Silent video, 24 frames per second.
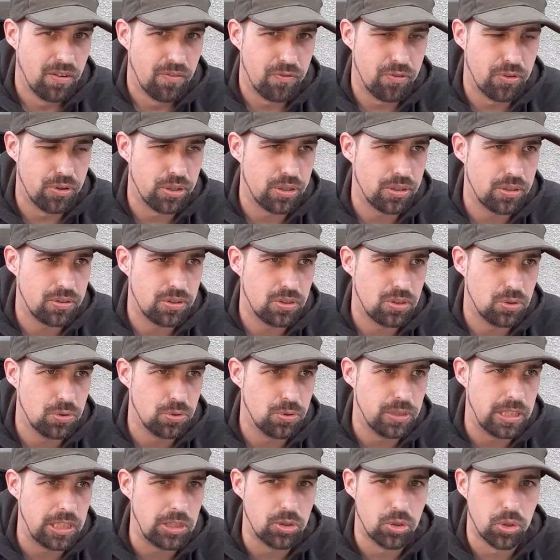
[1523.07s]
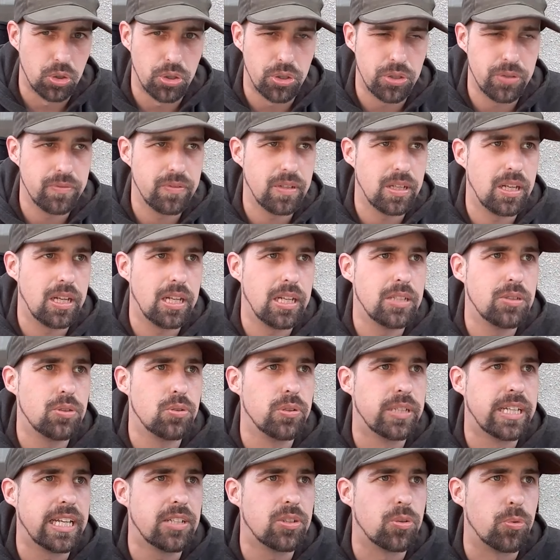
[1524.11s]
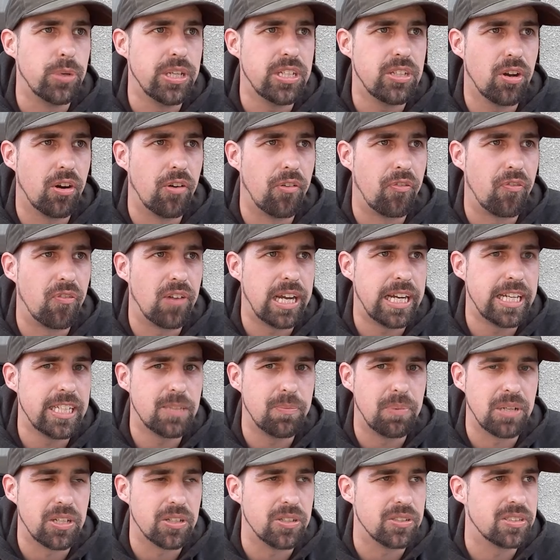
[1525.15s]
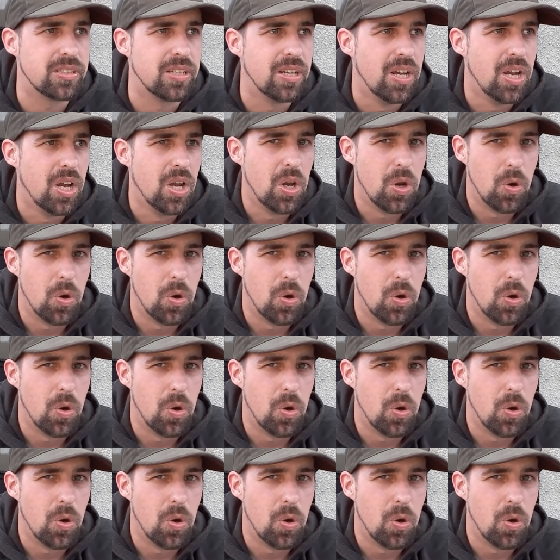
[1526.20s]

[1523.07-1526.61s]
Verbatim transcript: for to deter uh, to get rid of flies because